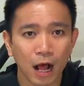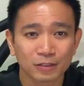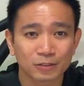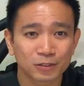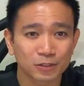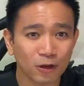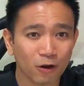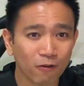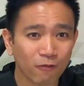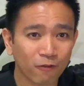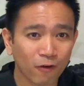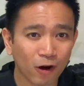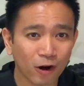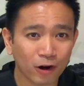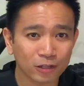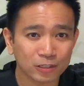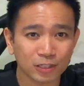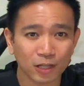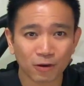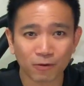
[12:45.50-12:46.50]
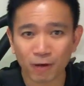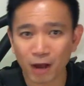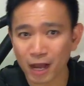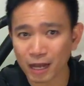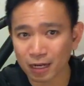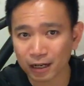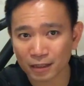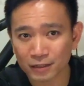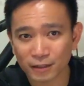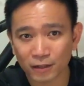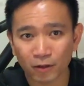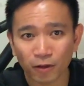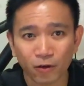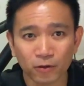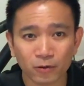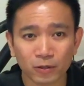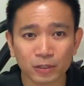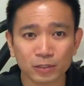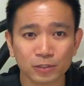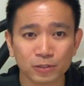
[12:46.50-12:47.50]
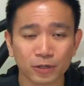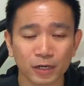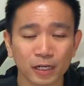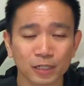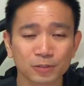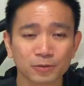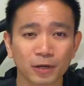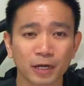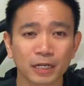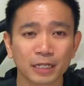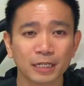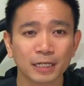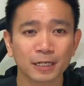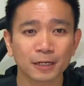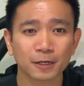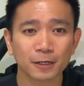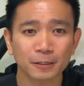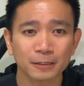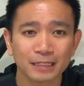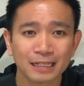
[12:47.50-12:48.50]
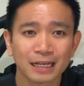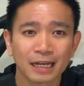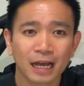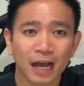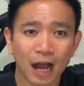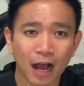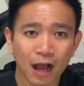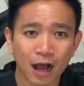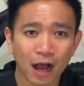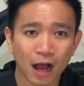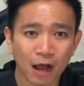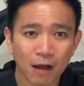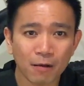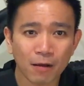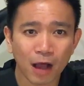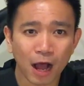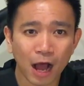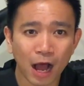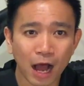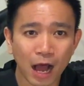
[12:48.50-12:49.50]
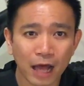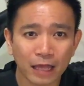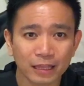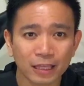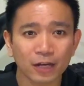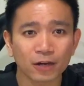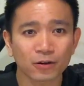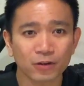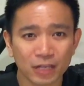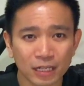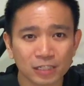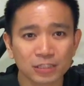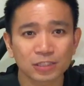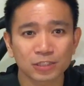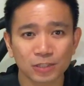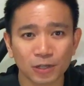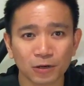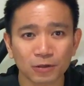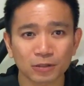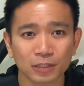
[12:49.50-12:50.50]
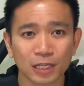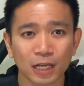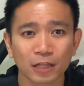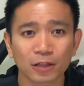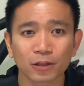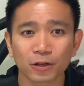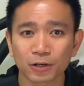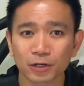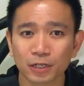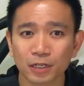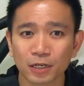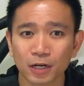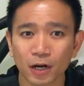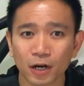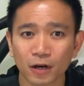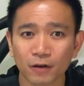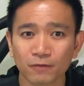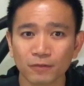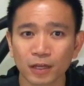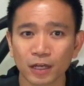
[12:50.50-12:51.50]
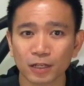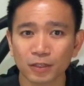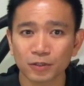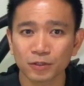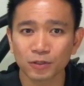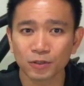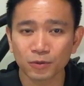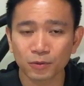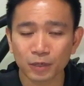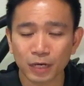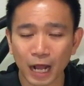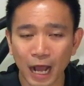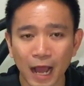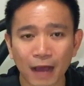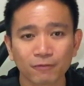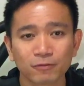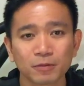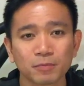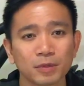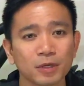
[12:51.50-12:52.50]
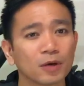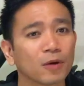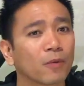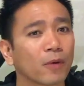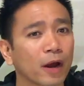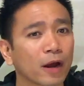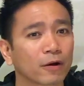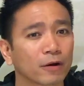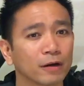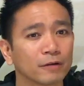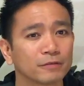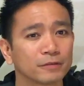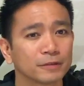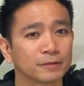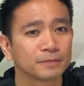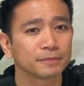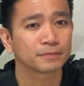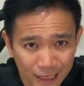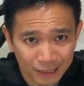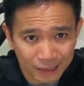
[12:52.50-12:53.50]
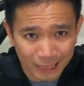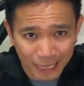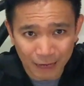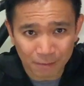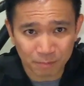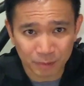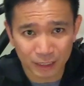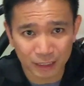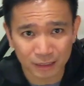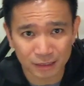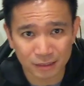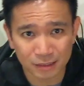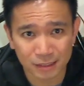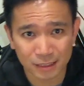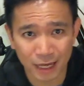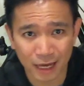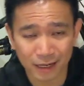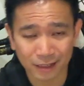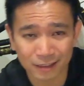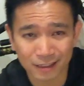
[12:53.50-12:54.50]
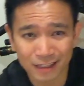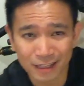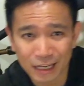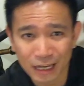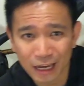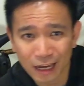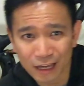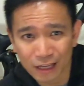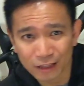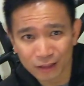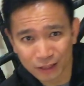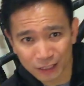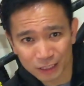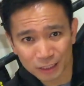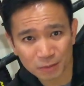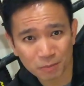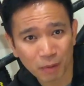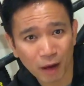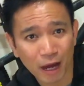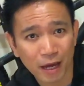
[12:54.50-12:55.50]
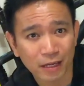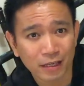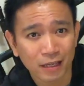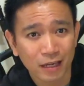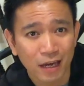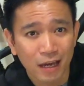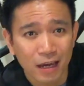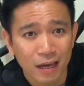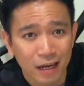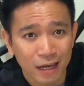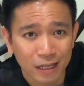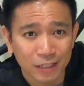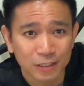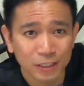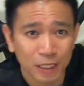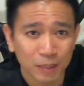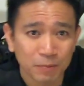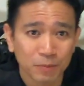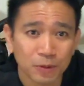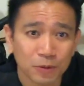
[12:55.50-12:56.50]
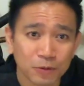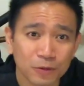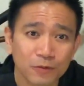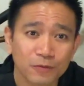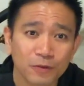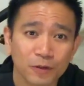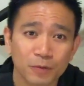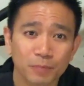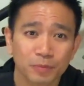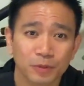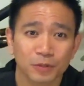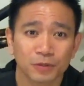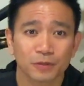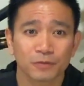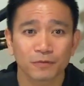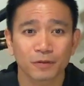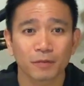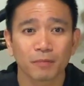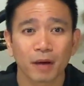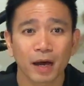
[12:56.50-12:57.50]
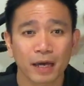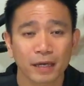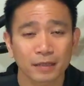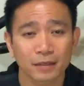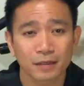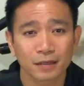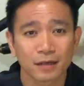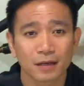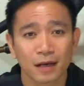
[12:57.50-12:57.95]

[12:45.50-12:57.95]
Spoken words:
So far as I ride it in the local trails right here, there is certainly a learning curve that you would have to be aware of. That being said, this bike is a beautiful, beautiful bike.